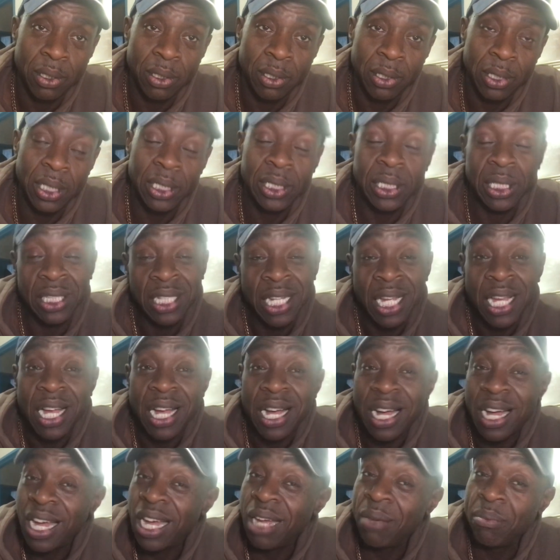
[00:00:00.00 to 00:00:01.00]
Listen,
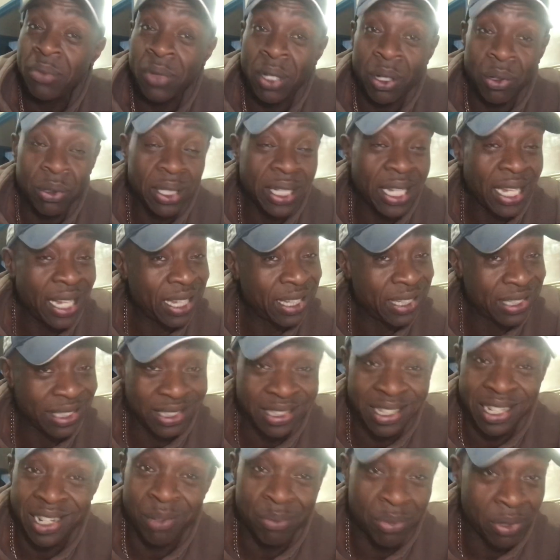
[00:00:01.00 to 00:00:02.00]
I'm no Keir
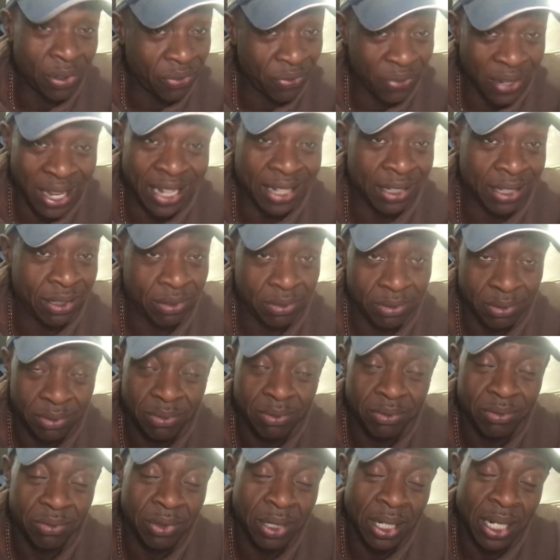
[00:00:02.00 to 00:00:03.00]
Starmer fan,
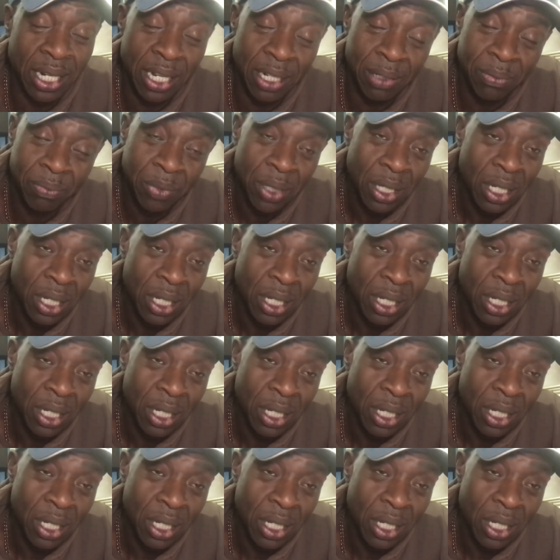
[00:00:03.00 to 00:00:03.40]
right?